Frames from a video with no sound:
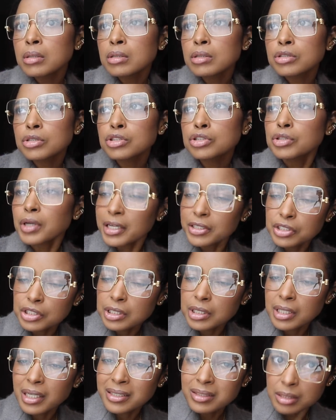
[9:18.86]

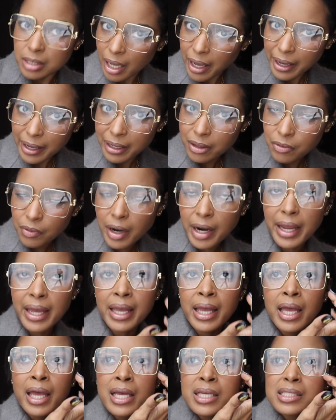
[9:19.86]
stretchy and tight,
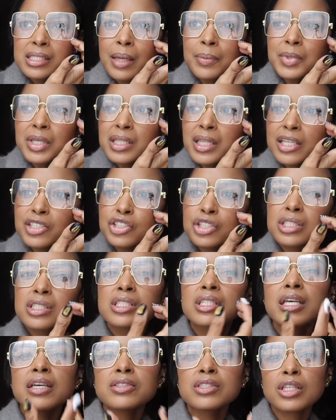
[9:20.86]
right? Something that just
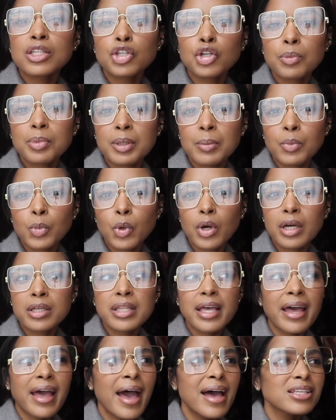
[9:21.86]
gives a little bit more,
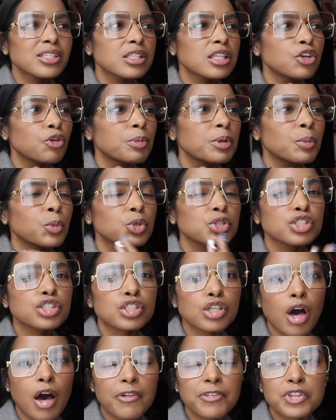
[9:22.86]
that has a little bit more
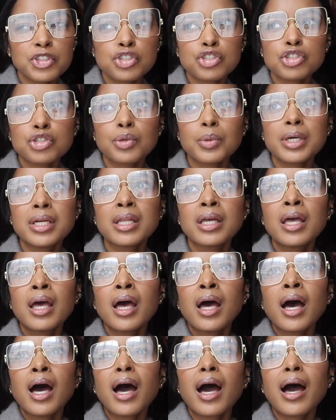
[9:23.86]
softness to it.
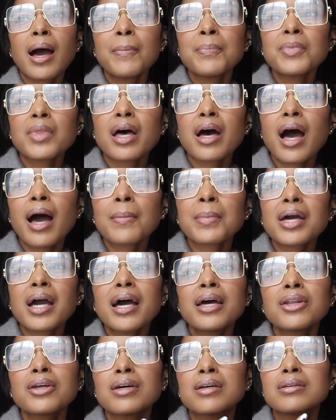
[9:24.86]

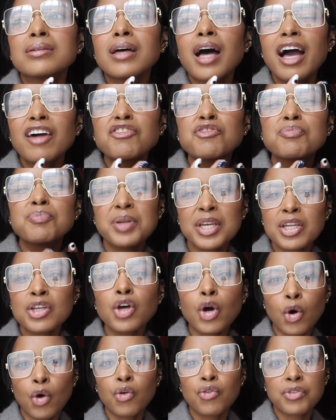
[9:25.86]
I've
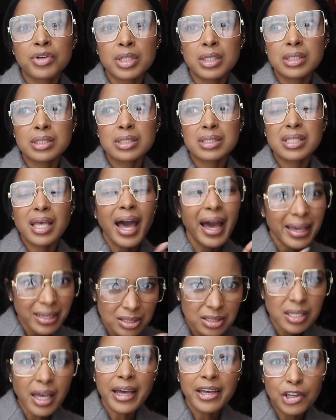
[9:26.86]
been over
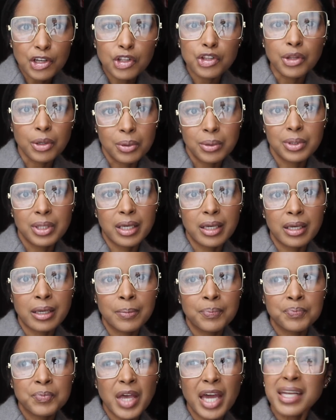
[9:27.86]
tight clothing.
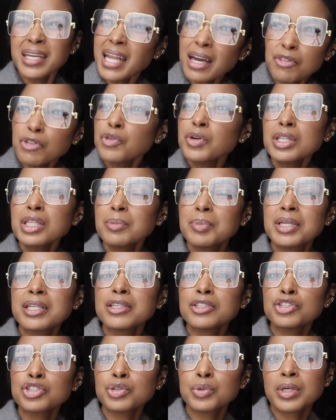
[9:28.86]
I've never really been
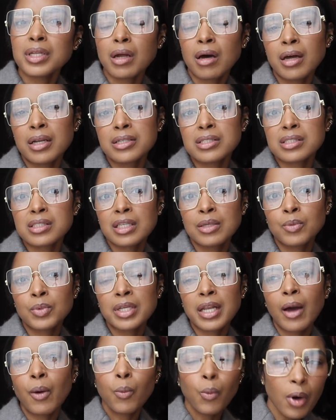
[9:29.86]
into it, honestly.
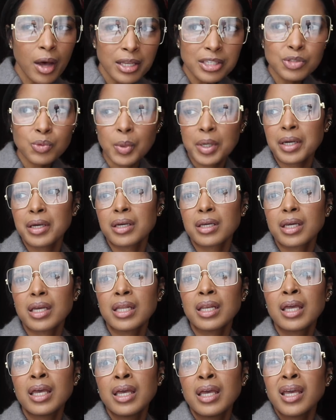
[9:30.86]
When I was wearing
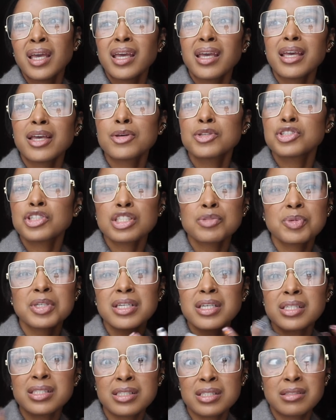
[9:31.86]
it, it was just
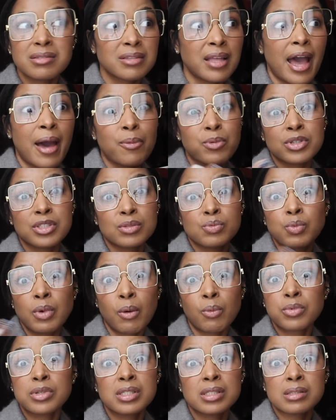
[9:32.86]
because that was
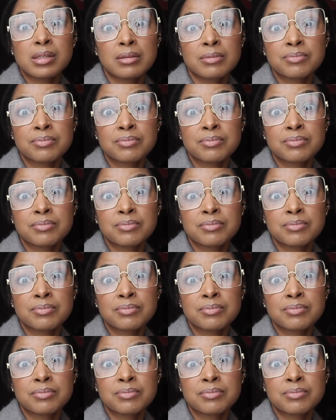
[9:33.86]
what was